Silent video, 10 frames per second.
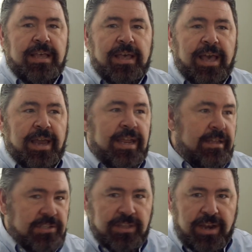heading
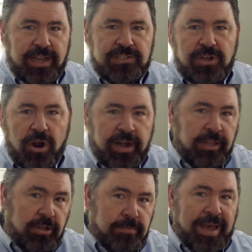to the next car, and he
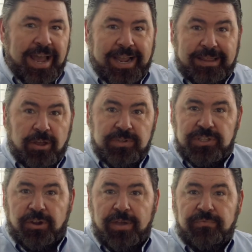looked back, and there was the
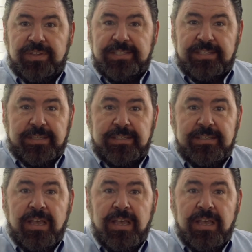great physicist